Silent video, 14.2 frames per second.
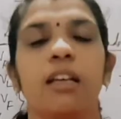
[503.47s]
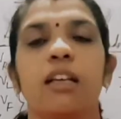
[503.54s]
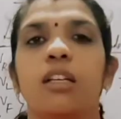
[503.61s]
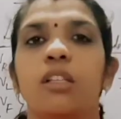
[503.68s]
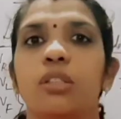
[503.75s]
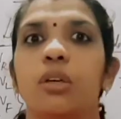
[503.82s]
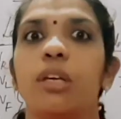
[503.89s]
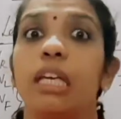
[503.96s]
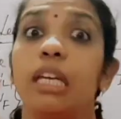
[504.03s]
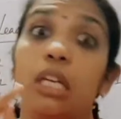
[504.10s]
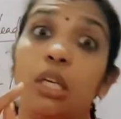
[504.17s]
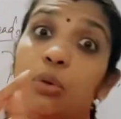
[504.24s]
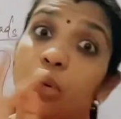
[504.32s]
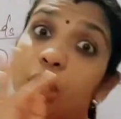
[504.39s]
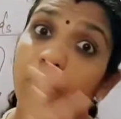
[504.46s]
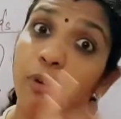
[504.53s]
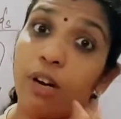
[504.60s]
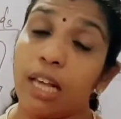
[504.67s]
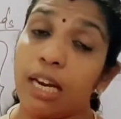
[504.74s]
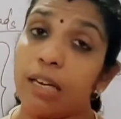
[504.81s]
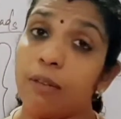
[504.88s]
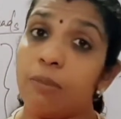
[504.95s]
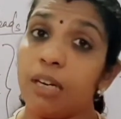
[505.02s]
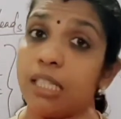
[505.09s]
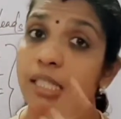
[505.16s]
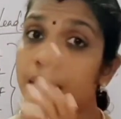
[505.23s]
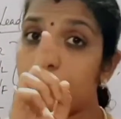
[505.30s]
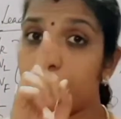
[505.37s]
So in unipolar limb leads,
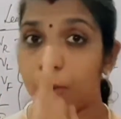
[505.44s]
the